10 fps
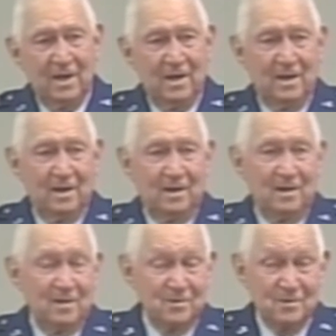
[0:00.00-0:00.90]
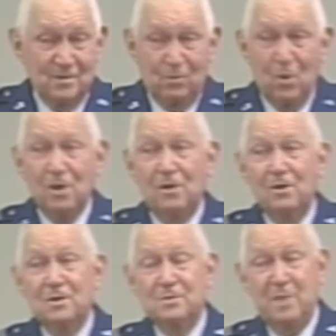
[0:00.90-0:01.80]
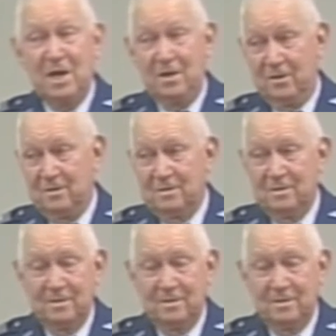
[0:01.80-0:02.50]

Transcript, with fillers: And this was a war correspondent.